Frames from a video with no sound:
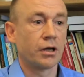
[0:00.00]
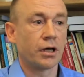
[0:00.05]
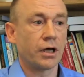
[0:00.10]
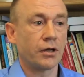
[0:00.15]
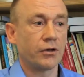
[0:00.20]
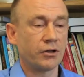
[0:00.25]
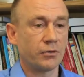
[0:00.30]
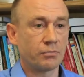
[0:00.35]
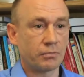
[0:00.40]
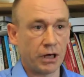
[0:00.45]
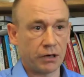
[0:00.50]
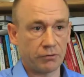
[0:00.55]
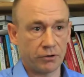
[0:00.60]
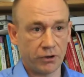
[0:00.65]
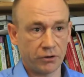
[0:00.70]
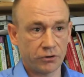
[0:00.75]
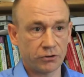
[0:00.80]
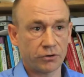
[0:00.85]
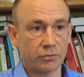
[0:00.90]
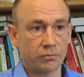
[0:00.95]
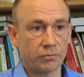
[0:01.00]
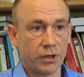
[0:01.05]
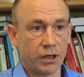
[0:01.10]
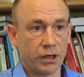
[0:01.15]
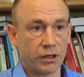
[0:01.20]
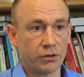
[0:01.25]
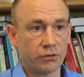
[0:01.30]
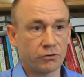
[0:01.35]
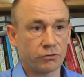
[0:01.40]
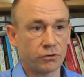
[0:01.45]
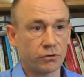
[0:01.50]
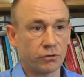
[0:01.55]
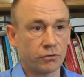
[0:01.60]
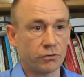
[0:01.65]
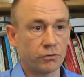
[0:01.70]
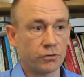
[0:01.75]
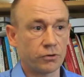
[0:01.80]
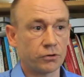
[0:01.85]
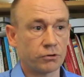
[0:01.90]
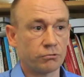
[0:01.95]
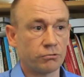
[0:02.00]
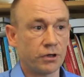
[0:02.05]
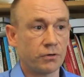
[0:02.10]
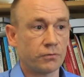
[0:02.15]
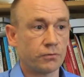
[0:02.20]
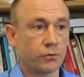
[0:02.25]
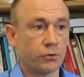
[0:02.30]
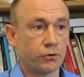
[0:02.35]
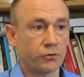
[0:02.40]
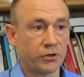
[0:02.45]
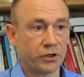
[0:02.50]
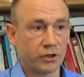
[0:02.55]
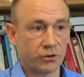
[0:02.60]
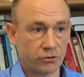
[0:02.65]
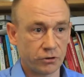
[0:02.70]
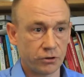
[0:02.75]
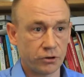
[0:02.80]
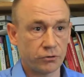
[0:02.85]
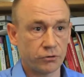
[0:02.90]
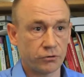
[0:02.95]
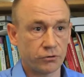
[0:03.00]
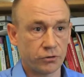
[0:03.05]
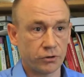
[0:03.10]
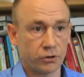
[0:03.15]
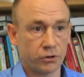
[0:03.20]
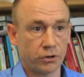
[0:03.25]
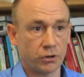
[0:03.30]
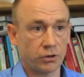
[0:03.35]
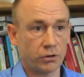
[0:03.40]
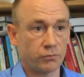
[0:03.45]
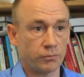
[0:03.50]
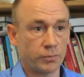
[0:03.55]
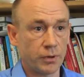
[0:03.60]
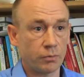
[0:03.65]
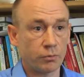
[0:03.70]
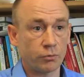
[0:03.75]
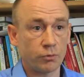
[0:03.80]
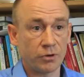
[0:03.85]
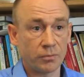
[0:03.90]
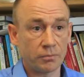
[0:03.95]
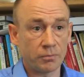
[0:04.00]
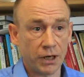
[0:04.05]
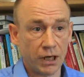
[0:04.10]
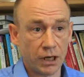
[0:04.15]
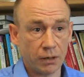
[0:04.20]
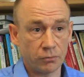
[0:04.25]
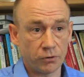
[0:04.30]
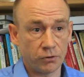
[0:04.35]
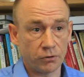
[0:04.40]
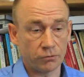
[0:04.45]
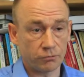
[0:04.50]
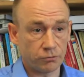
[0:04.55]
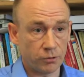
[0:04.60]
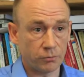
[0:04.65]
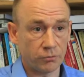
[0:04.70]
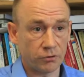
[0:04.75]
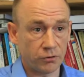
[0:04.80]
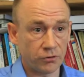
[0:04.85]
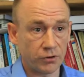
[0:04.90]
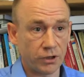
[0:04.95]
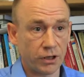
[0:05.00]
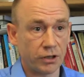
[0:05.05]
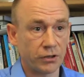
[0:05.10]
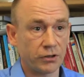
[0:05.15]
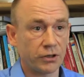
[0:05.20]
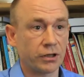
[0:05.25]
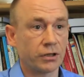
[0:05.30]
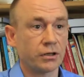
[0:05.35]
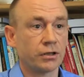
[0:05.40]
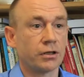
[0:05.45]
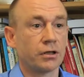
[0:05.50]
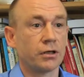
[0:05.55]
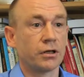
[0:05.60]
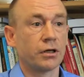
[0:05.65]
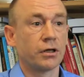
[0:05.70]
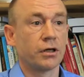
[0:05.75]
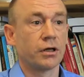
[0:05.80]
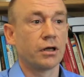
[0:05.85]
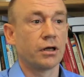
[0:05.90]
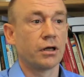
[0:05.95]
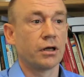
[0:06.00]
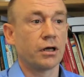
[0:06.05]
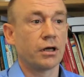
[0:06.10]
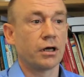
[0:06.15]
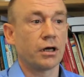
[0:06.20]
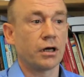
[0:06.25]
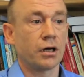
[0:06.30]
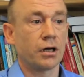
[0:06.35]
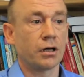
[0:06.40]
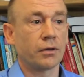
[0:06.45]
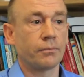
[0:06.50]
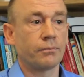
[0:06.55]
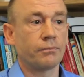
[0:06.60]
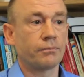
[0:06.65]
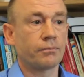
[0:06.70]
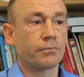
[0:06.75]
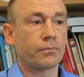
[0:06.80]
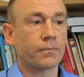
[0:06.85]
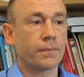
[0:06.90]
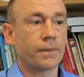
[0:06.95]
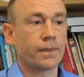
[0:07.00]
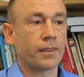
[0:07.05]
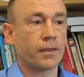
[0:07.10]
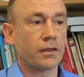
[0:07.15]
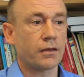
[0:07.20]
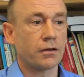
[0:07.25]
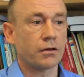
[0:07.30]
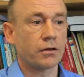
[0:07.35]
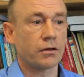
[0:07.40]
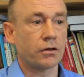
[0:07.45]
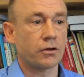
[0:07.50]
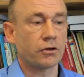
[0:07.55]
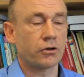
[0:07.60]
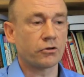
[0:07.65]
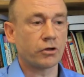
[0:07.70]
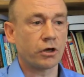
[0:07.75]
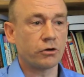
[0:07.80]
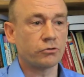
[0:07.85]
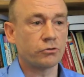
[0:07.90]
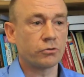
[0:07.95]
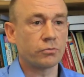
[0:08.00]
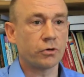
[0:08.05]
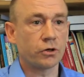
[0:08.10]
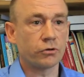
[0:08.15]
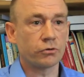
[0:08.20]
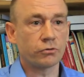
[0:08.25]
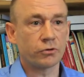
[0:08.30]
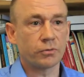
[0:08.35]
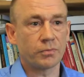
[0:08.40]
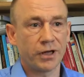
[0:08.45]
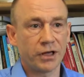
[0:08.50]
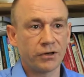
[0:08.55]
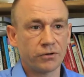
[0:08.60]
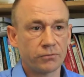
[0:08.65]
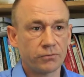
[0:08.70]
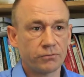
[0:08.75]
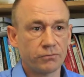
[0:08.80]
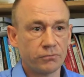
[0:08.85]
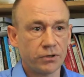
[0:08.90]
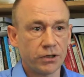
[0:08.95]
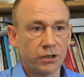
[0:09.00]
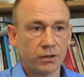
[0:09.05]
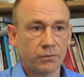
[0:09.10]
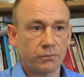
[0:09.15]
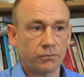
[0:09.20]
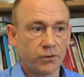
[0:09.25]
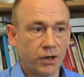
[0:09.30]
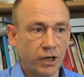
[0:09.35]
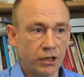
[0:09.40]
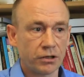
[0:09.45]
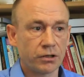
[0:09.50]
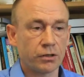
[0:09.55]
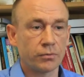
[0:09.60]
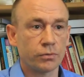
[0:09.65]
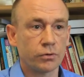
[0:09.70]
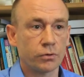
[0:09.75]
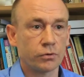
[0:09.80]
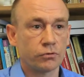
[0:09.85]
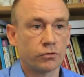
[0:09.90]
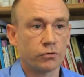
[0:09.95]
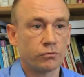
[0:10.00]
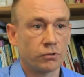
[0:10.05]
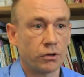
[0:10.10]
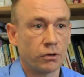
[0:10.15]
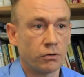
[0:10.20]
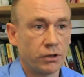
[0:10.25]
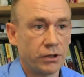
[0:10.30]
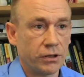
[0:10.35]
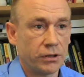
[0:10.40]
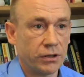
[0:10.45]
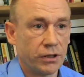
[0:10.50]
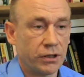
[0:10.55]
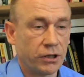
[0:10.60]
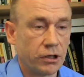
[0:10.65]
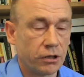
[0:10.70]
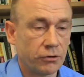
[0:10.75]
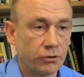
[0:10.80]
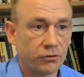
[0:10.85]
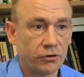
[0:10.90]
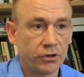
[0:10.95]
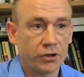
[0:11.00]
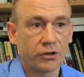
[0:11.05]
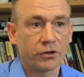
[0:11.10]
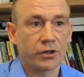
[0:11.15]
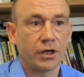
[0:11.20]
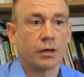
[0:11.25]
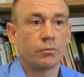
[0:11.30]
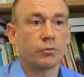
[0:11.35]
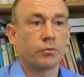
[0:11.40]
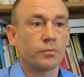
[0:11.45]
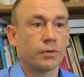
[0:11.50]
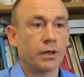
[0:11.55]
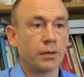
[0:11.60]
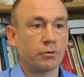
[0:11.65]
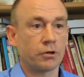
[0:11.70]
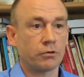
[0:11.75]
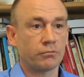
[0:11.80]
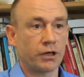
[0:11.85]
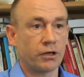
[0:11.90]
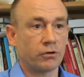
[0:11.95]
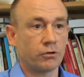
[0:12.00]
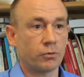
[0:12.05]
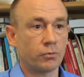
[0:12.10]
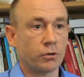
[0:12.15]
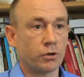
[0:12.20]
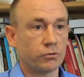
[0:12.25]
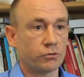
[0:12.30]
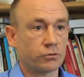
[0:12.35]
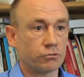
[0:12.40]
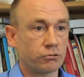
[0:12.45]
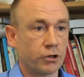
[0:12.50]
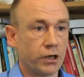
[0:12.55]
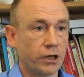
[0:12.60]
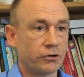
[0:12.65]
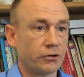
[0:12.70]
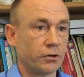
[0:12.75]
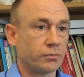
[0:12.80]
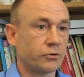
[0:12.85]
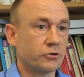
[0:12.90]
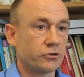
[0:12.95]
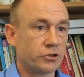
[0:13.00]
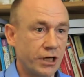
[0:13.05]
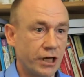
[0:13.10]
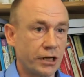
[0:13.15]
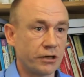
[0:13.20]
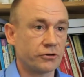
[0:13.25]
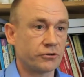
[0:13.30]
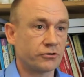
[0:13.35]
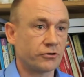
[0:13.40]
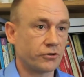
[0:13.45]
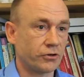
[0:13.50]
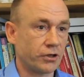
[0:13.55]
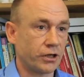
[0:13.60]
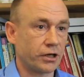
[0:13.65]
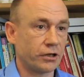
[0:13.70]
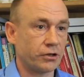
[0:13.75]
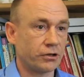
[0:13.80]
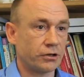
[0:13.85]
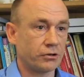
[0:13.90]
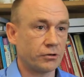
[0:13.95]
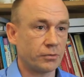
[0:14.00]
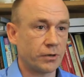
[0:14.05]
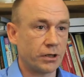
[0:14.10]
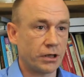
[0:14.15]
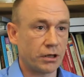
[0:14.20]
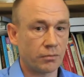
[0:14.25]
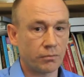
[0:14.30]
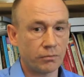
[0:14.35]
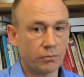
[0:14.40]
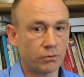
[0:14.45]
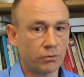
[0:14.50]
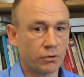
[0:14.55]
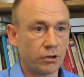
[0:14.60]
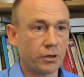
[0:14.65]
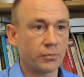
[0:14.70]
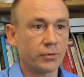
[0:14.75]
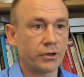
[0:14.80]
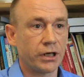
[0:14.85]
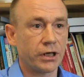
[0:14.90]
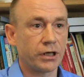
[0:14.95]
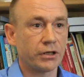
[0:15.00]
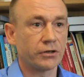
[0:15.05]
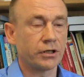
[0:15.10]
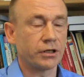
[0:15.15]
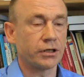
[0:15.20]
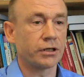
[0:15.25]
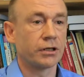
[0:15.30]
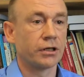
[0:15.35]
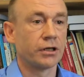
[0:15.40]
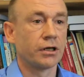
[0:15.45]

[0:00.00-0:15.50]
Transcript: And these barriers combine to, to reinforce the exclusion of people with impairments from society. Um, the social model's played a really vitally important role in encouraging disabled people around the world to rise up and challenge society to become more accommodating,